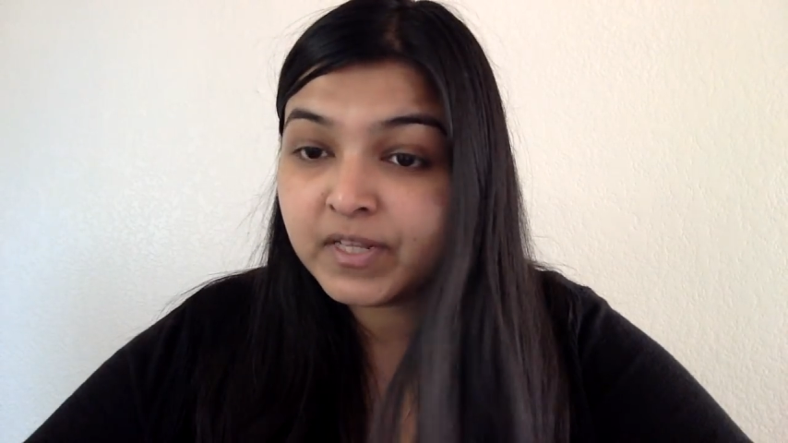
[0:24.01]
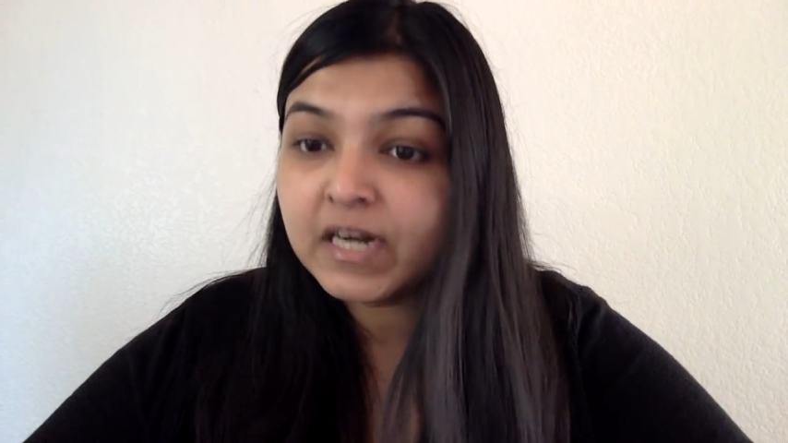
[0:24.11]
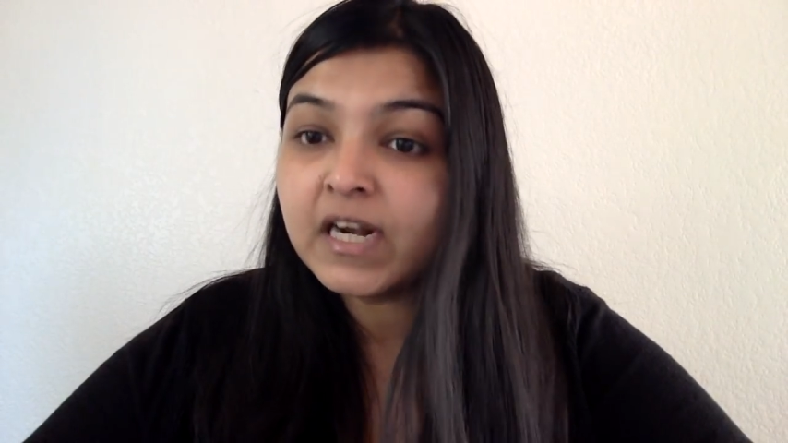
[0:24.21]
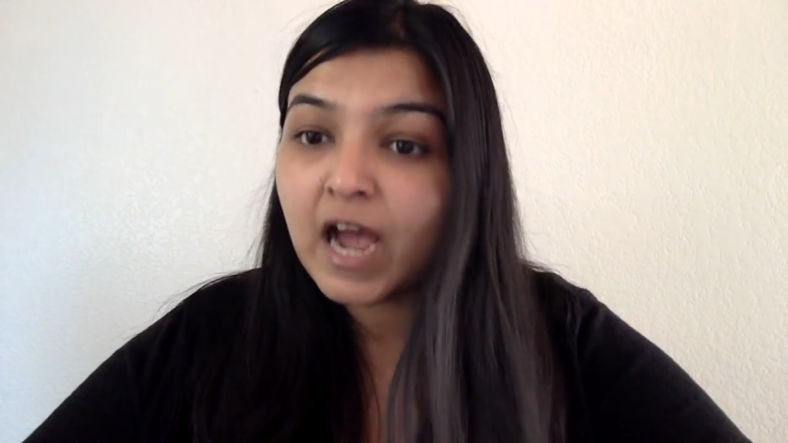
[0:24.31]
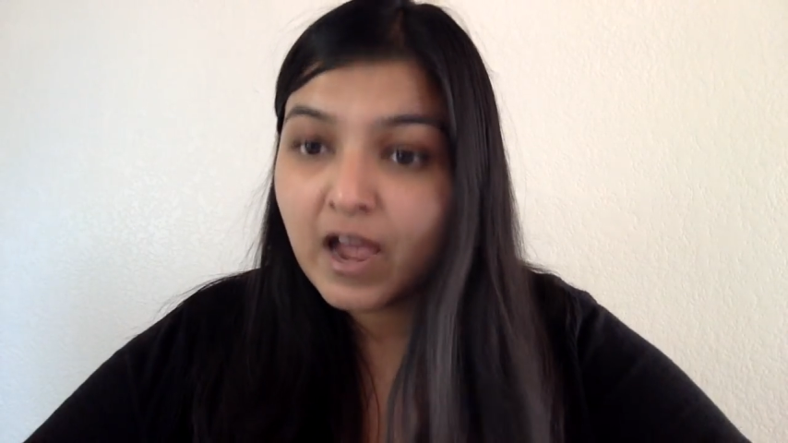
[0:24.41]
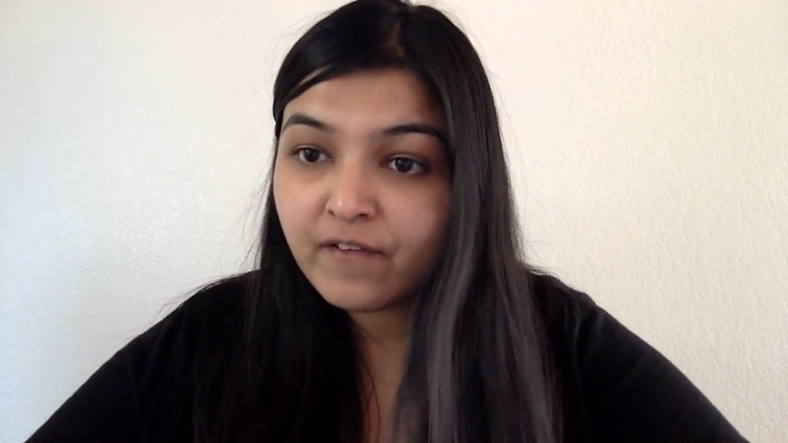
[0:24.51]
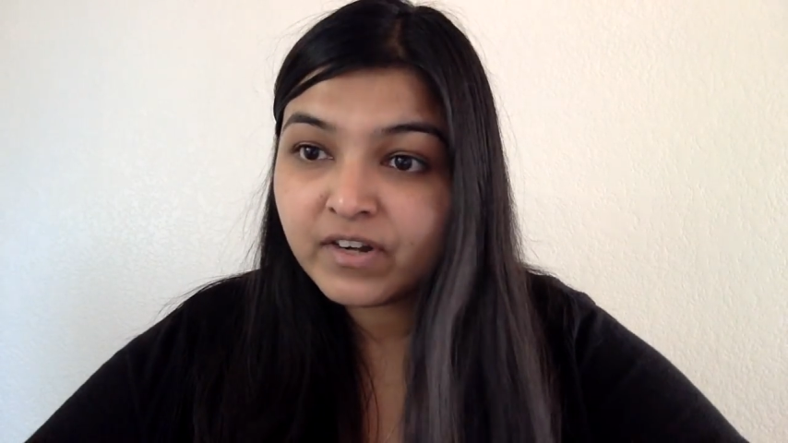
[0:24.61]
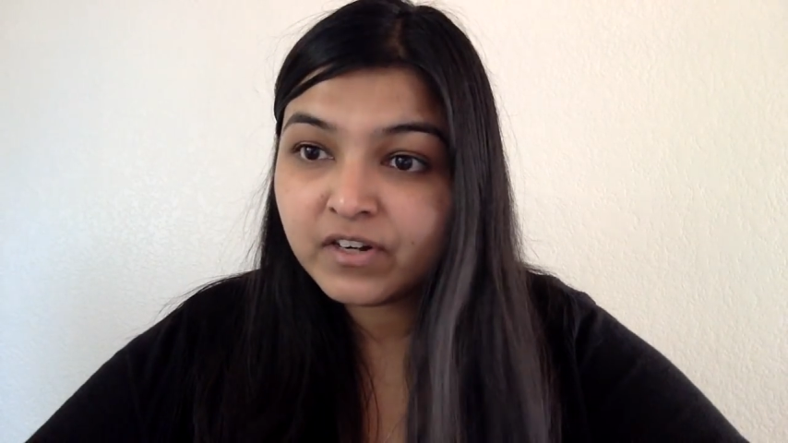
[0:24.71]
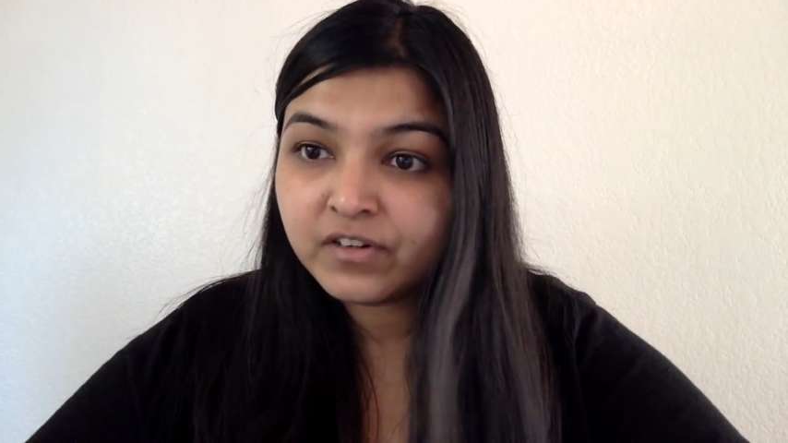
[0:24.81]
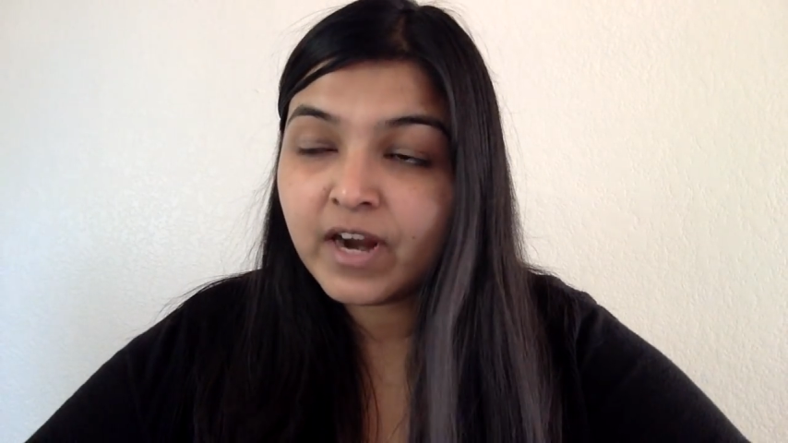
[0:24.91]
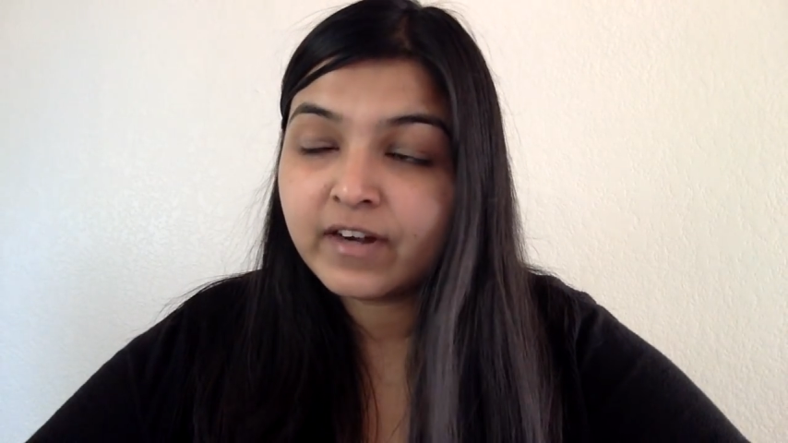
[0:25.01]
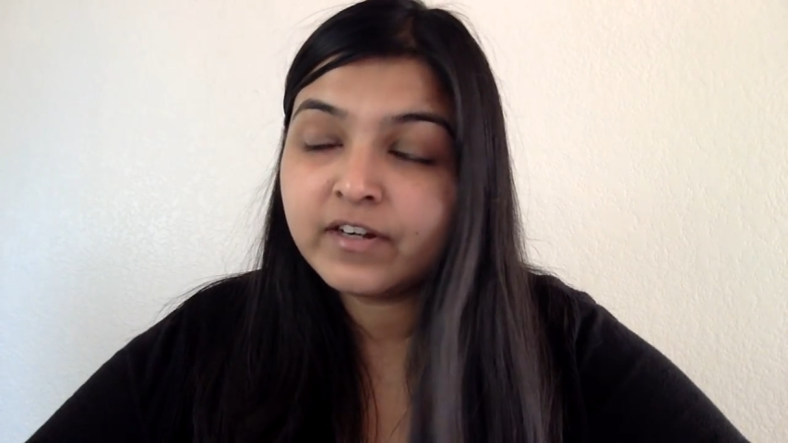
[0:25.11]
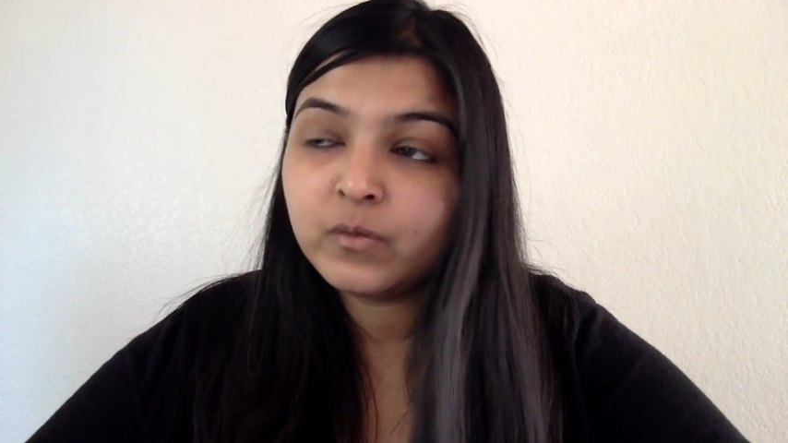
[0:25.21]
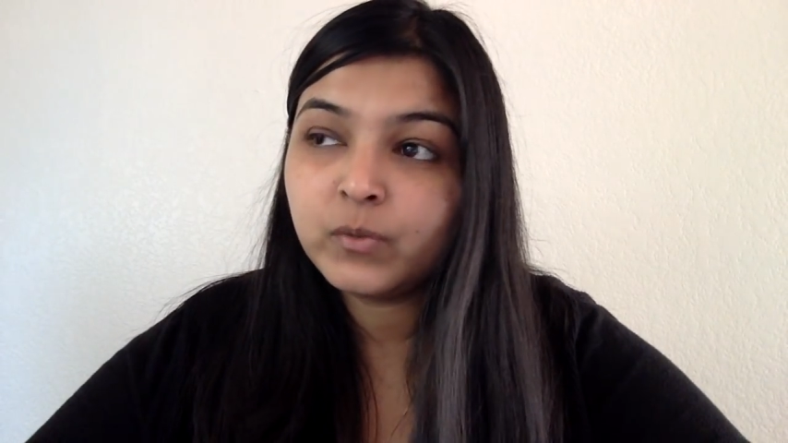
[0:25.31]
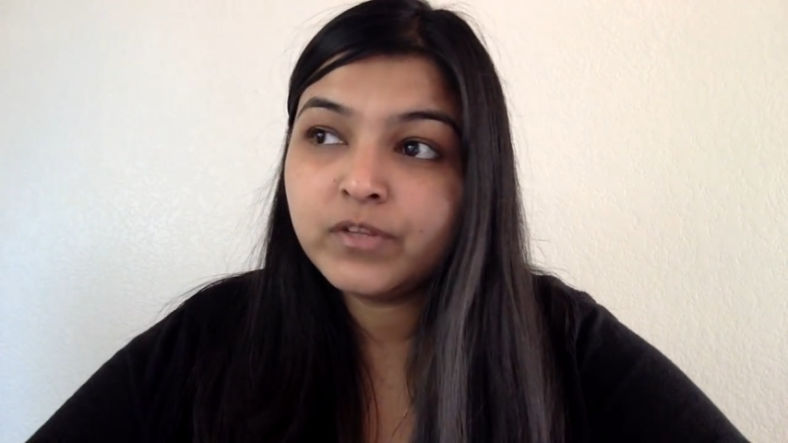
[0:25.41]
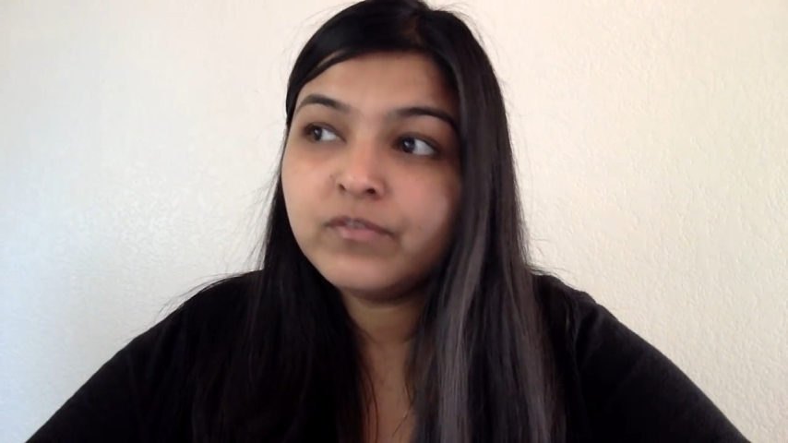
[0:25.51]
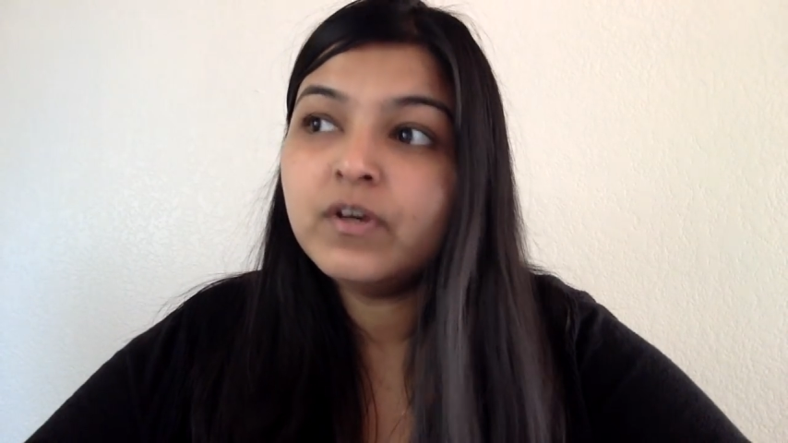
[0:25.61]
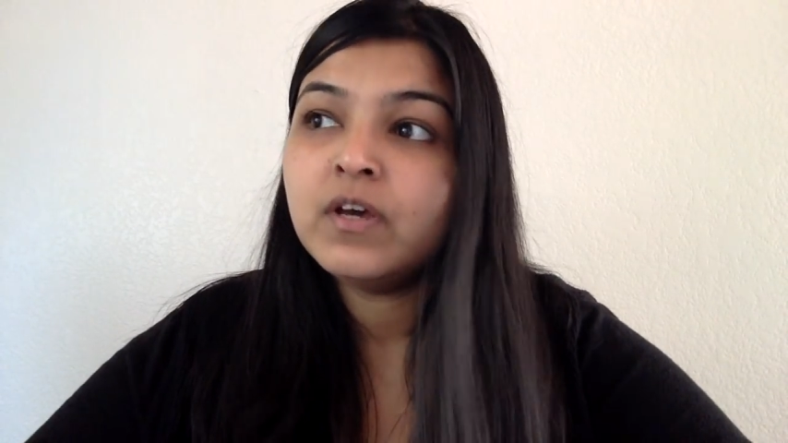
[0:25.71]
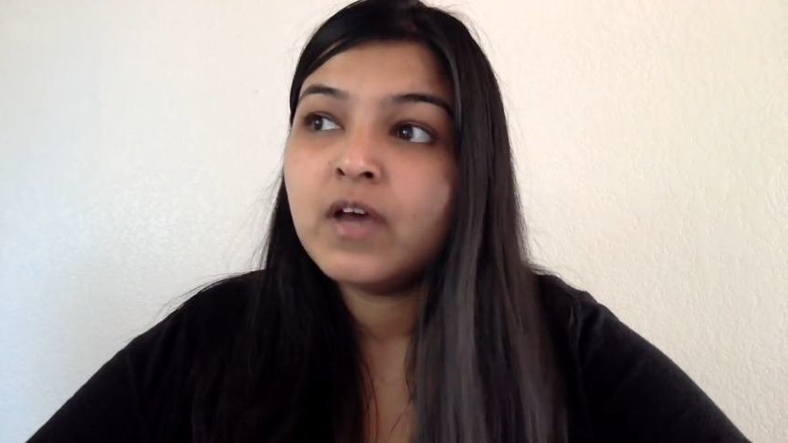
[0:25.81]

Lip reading: that I have interacted with,